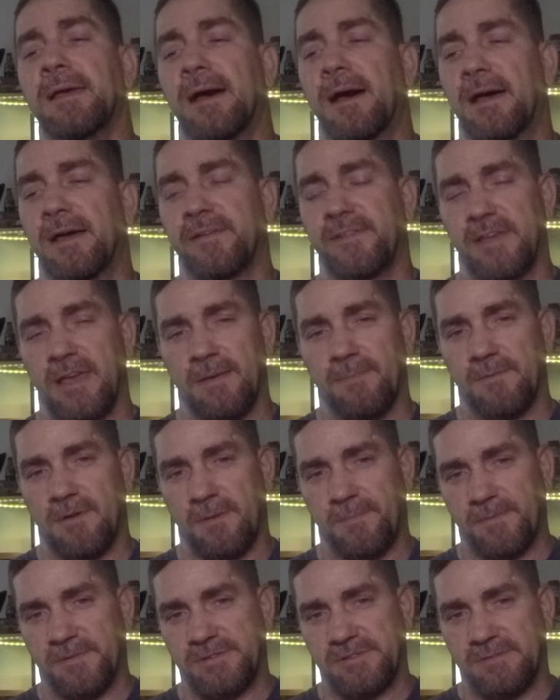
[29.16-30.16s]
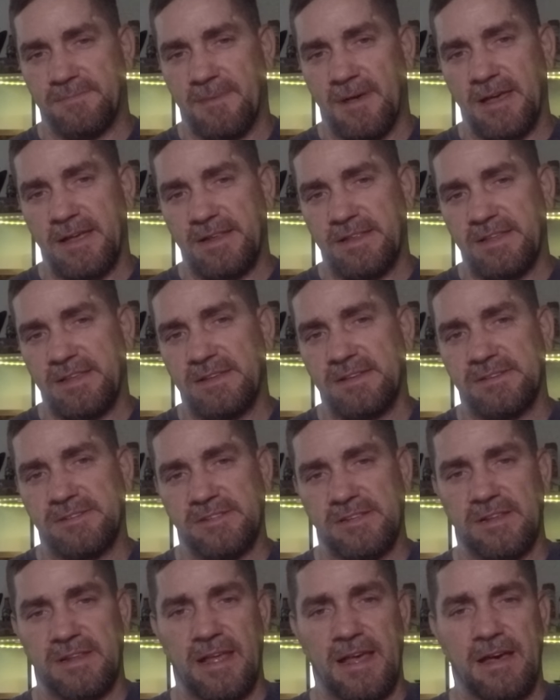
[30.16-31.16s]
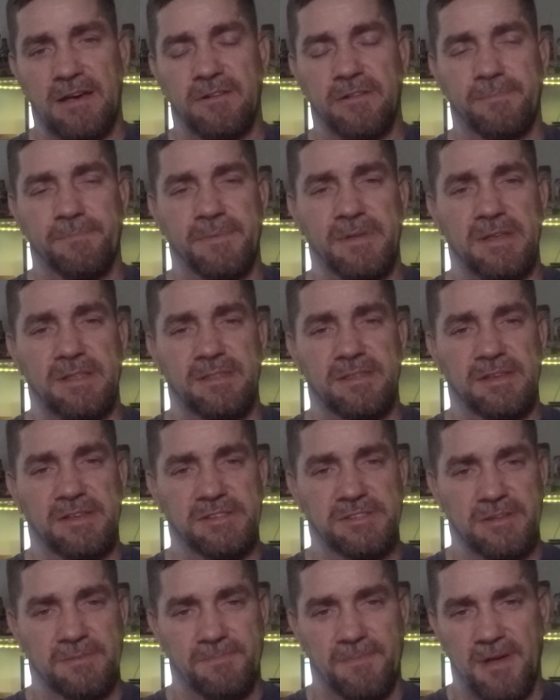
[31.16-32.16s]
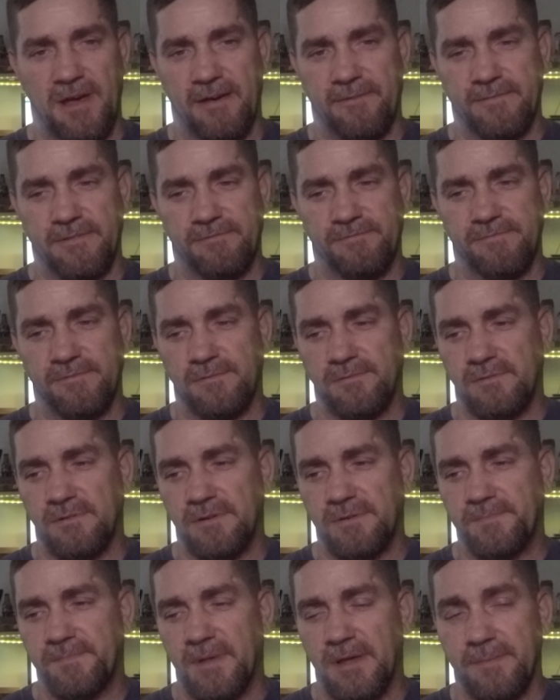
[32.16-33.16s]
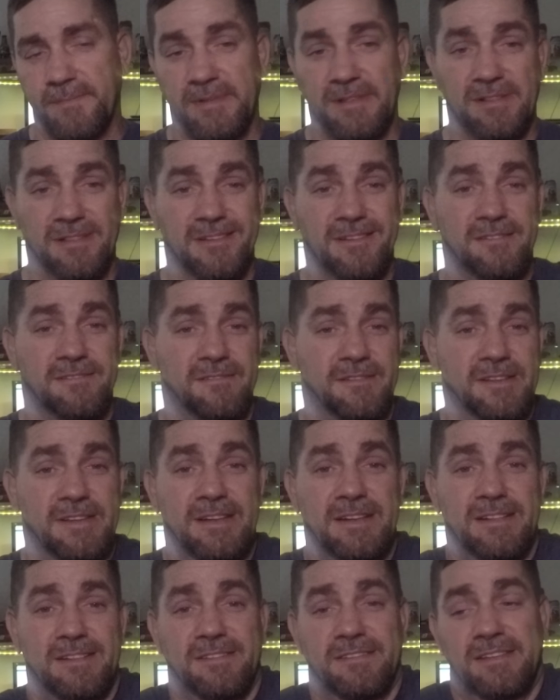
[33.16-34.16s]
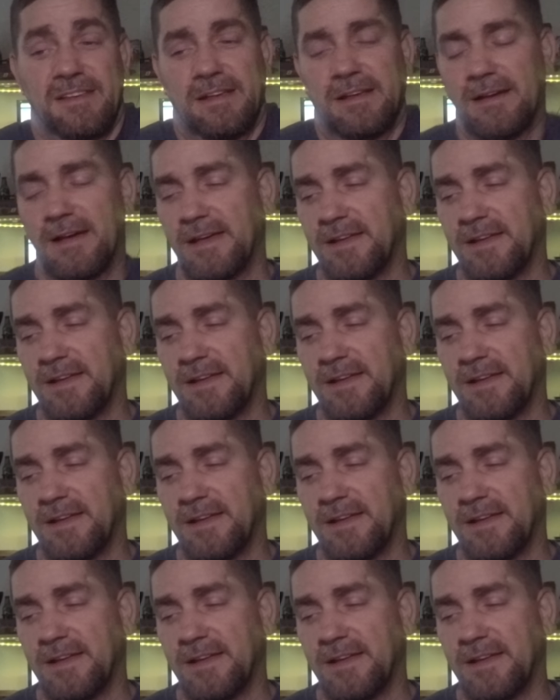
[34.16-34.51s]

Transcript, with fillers: I came up with some ideas on how to pick things up off the floor. I mean, literally anything.